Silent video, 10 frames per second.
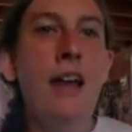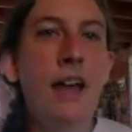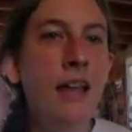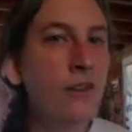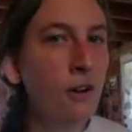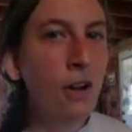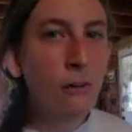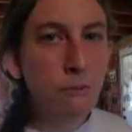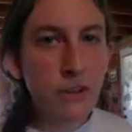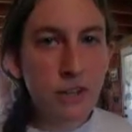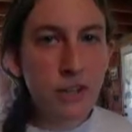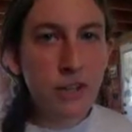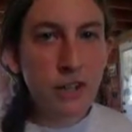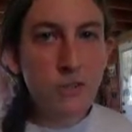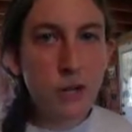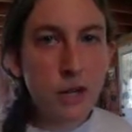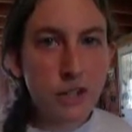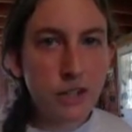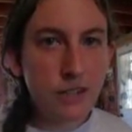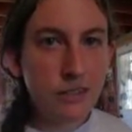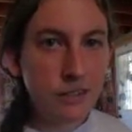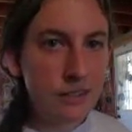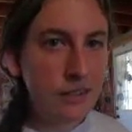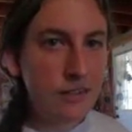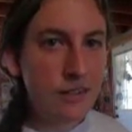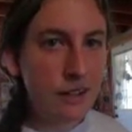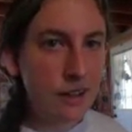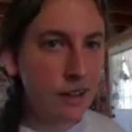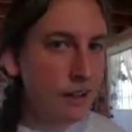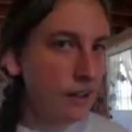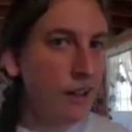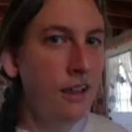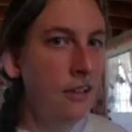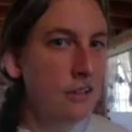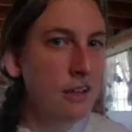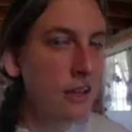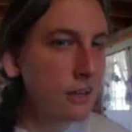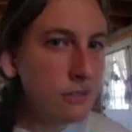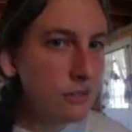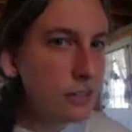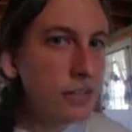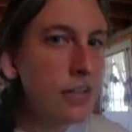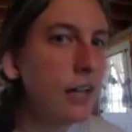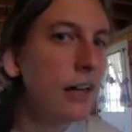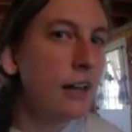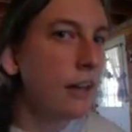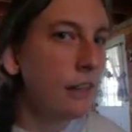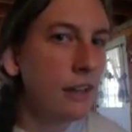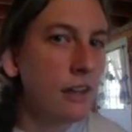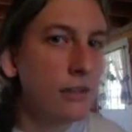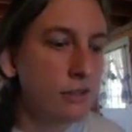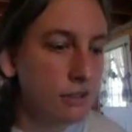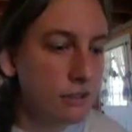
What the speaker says: And they're all pretty good construction. So I don't really need anything else.